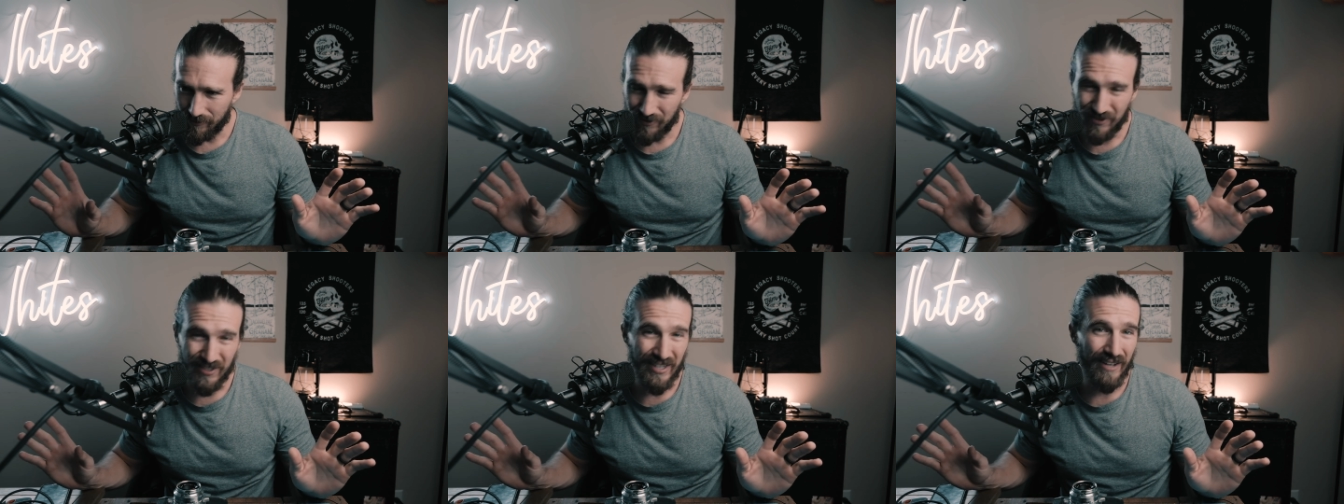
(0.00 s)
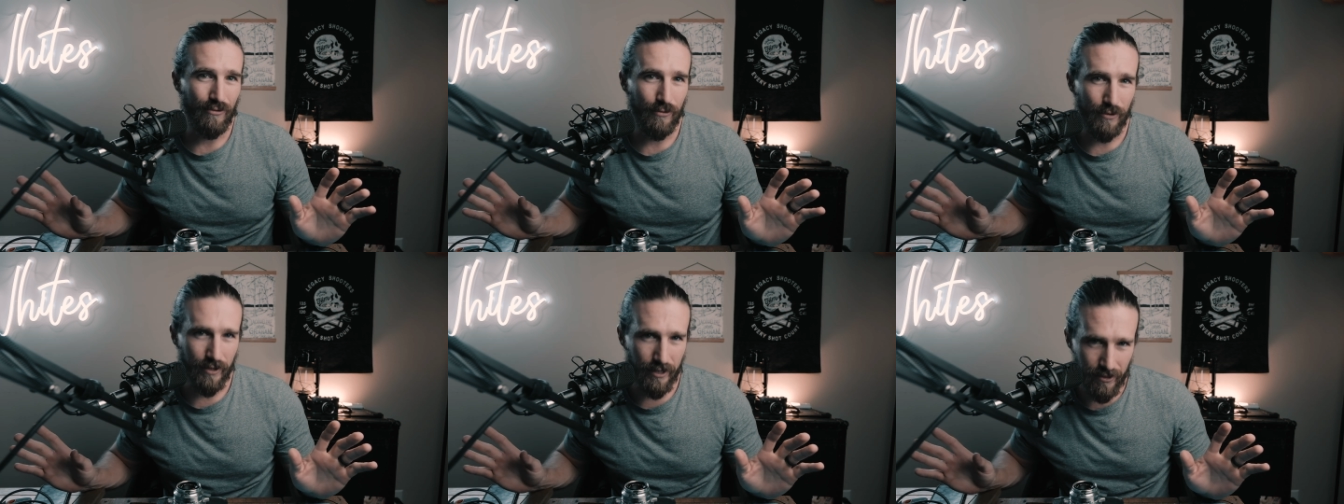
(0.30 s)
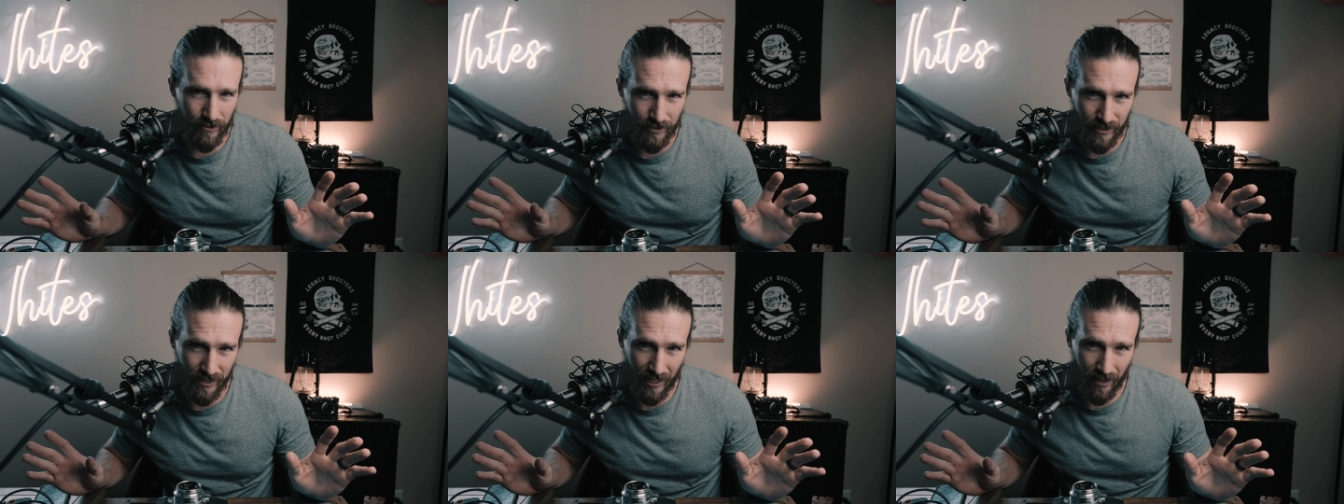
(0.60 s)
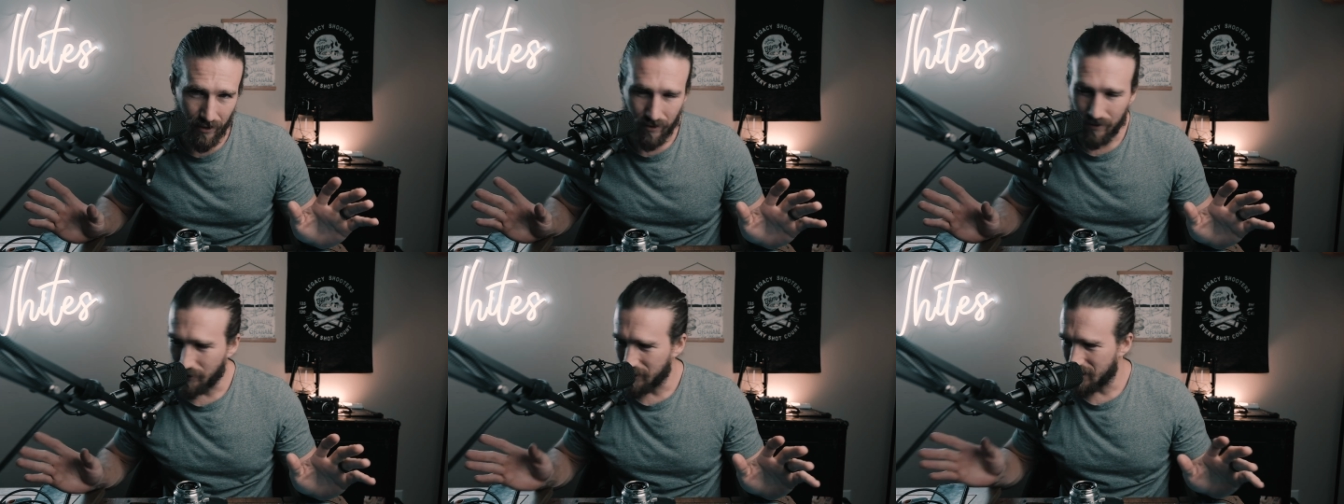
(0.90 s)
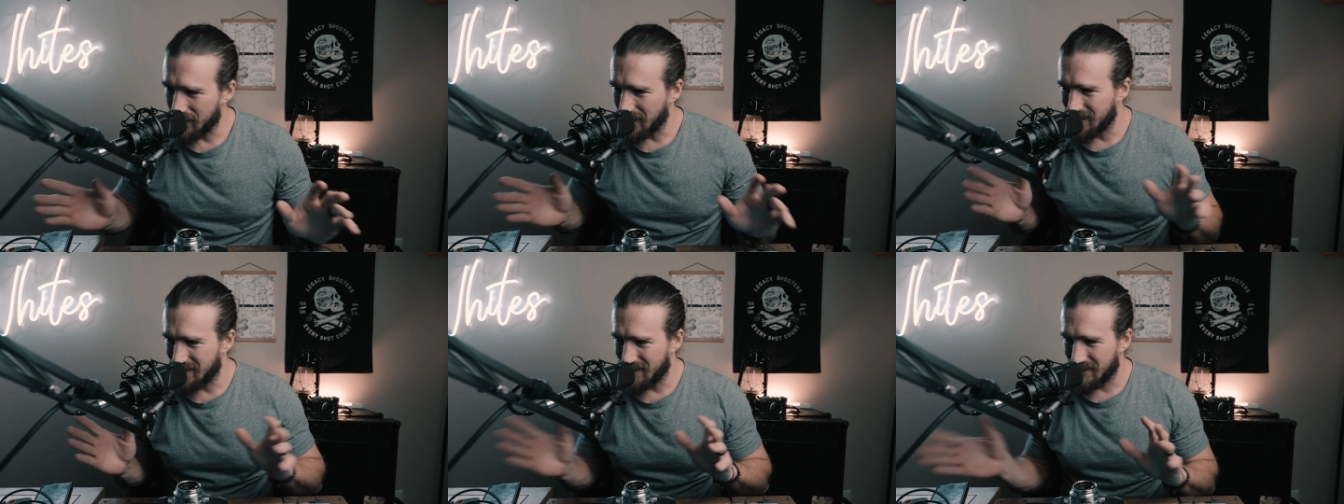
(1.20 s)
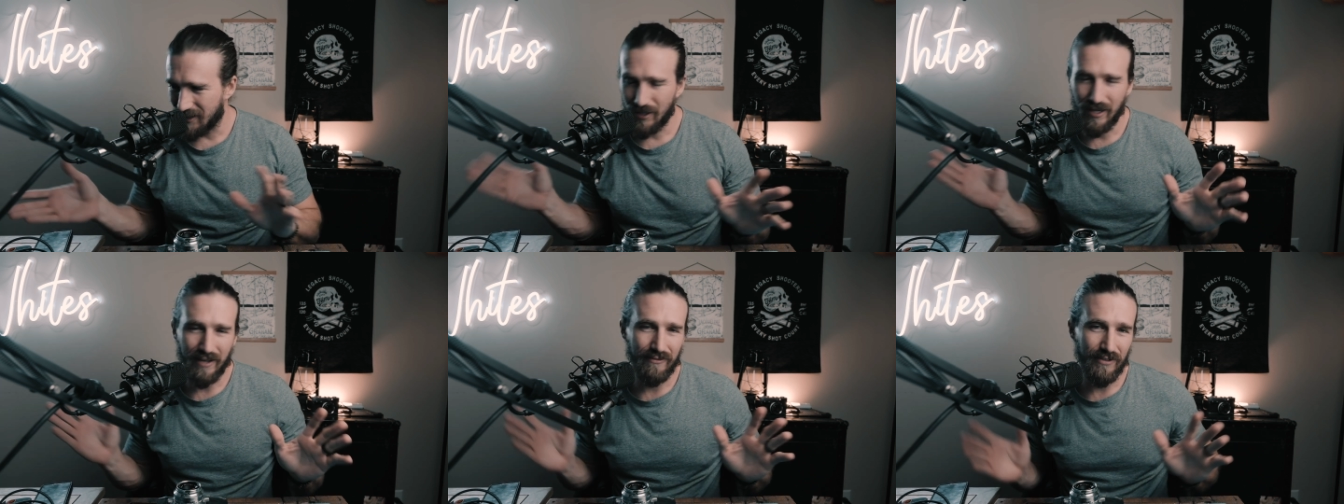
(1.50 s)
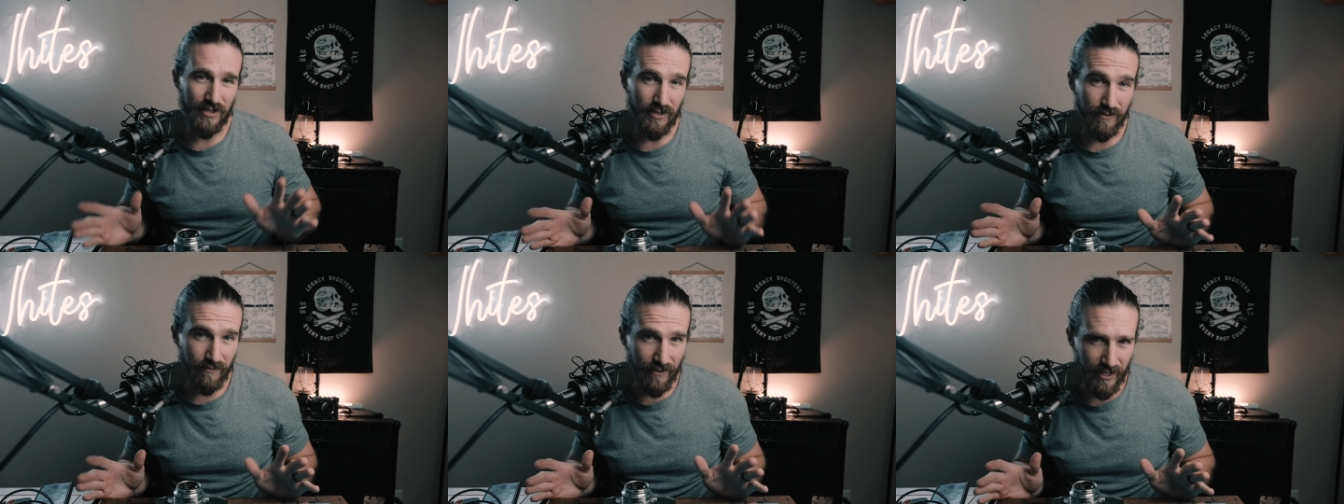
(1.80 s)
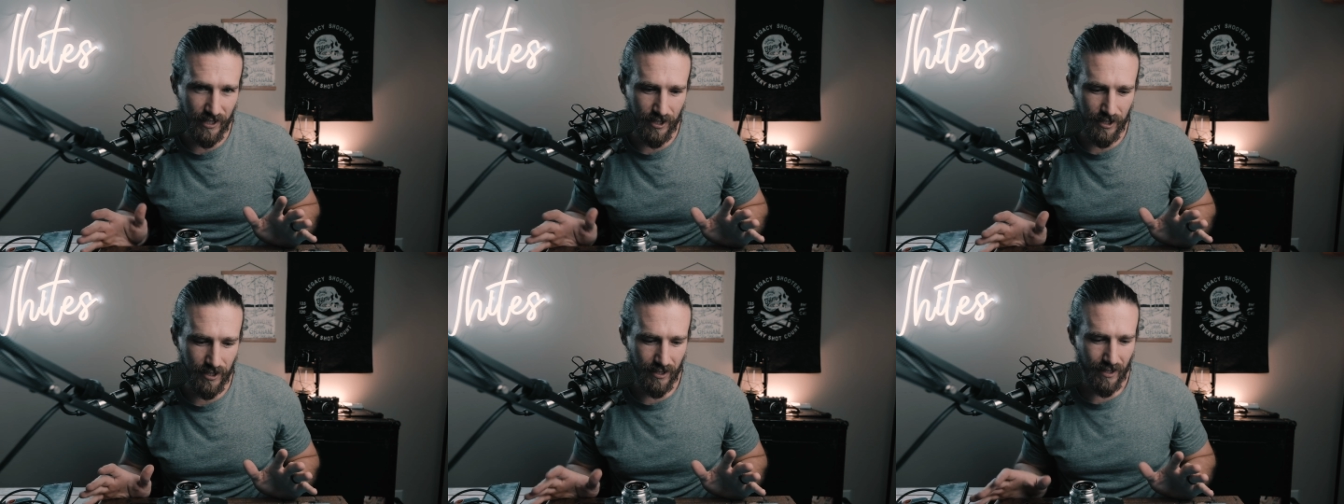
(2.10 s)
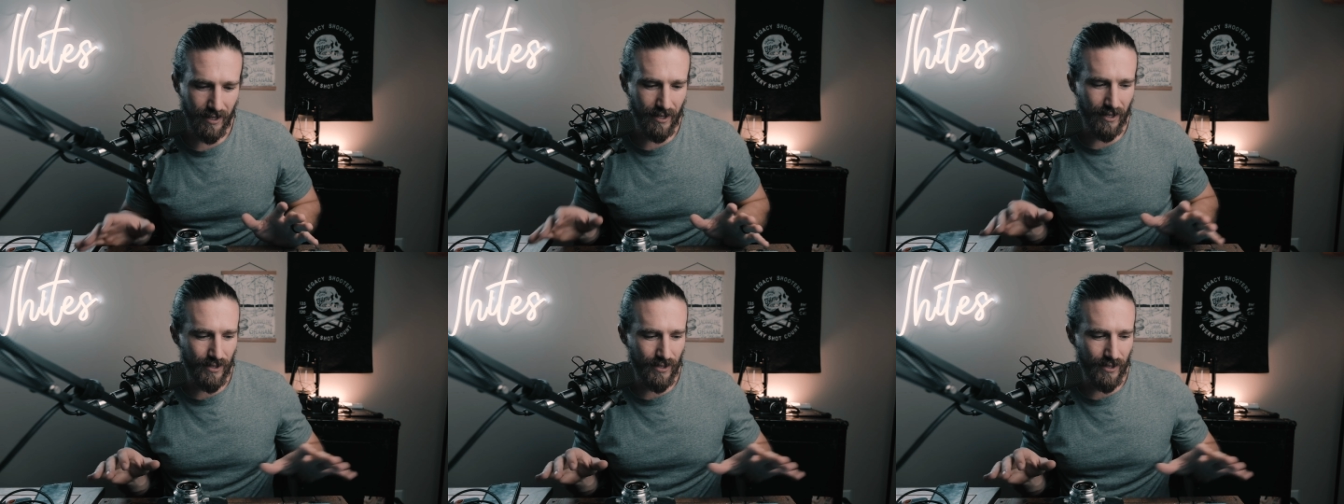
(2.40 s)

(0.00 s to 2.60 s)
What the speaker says: several years now, which I still have yet to finish.